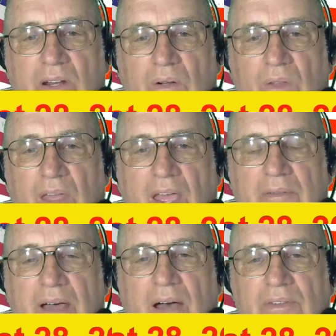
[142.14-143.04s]
They have
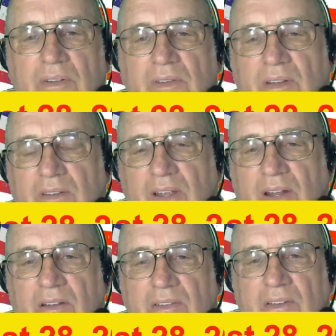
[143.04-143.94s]
houses and
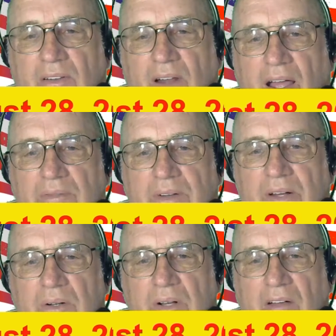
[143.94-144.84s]
senates, just like our
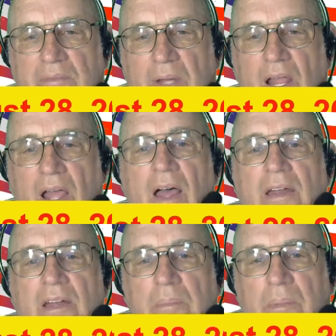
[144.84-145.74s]
federal government.
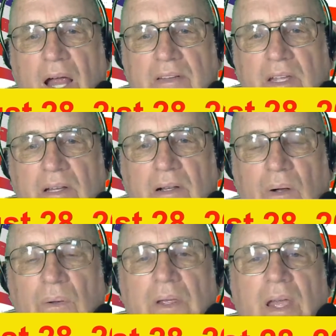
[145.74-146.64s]
Nebraska
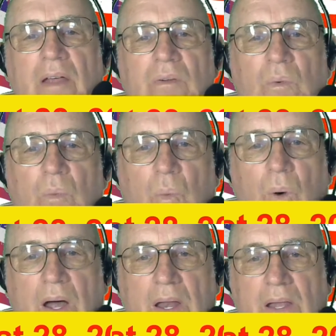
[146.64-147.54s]
only has
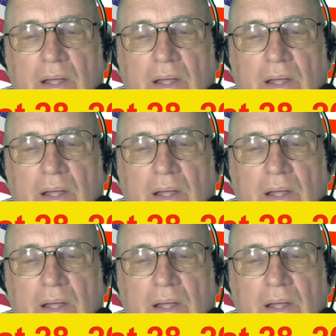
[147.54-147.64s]
one